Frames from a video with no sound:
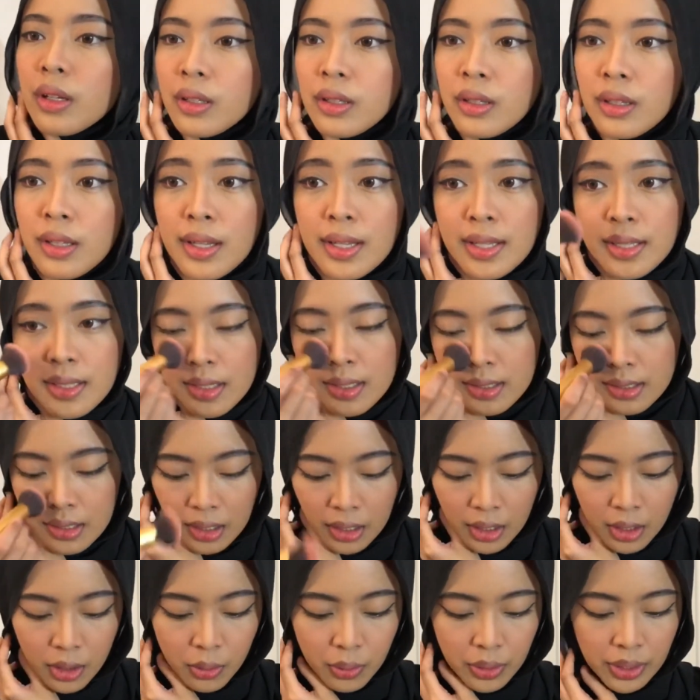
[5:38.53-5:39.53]
This is
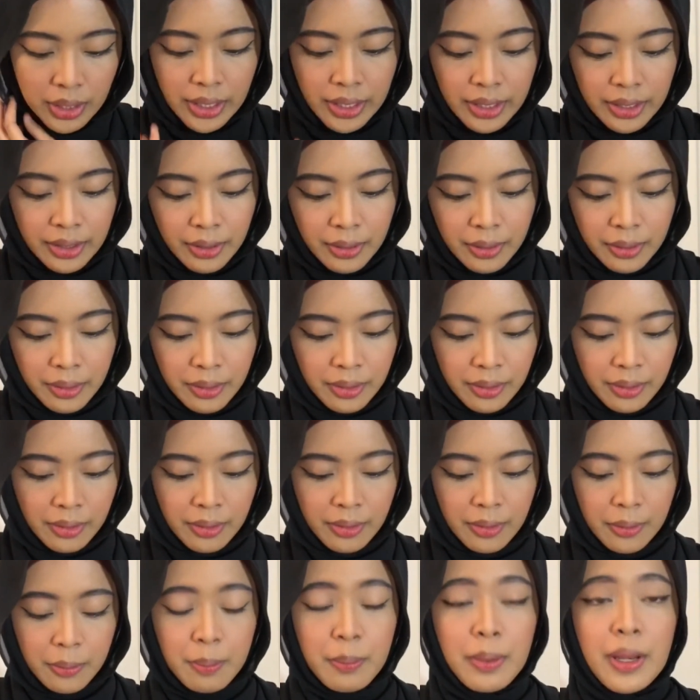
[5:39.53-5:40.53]
how I
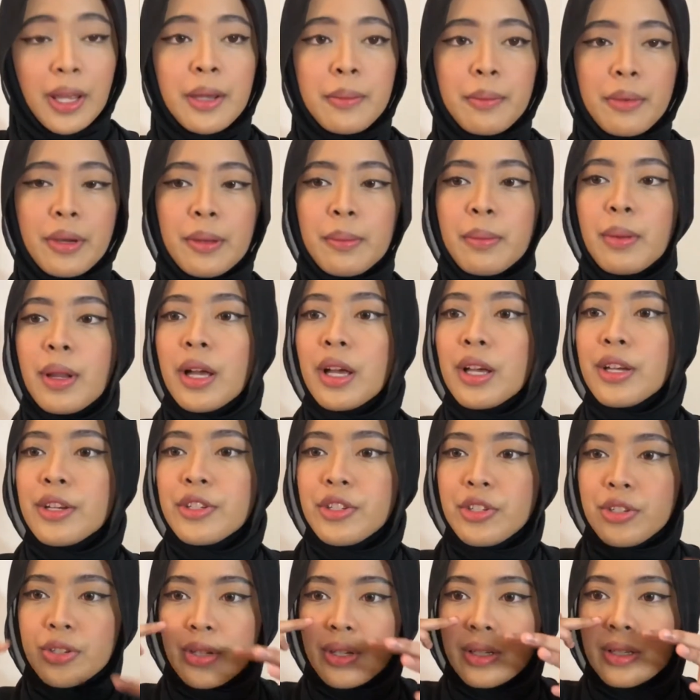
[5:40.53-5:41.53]
apply my blush,
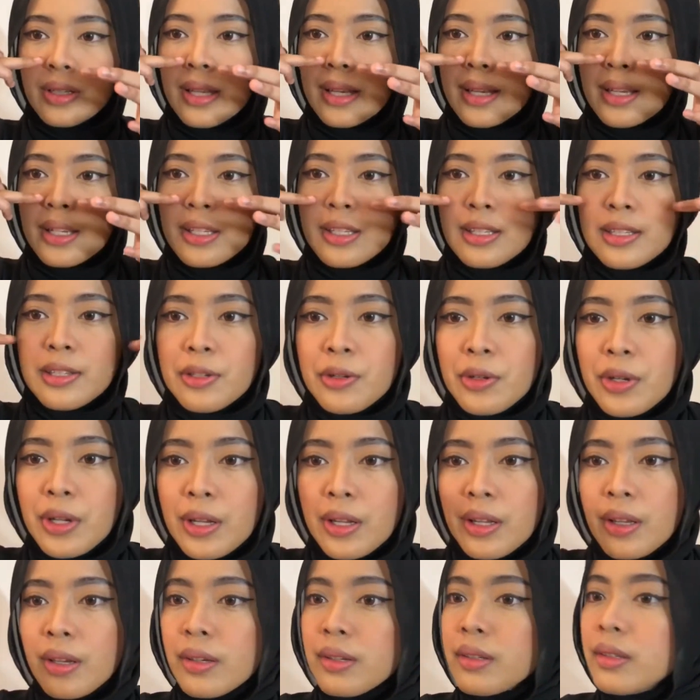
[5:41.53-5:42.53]
just like straight
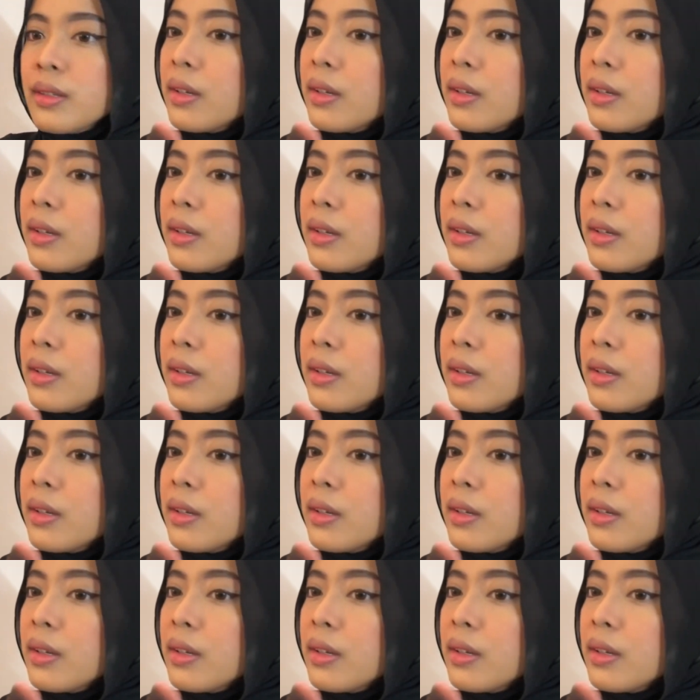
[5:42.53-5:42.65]
here.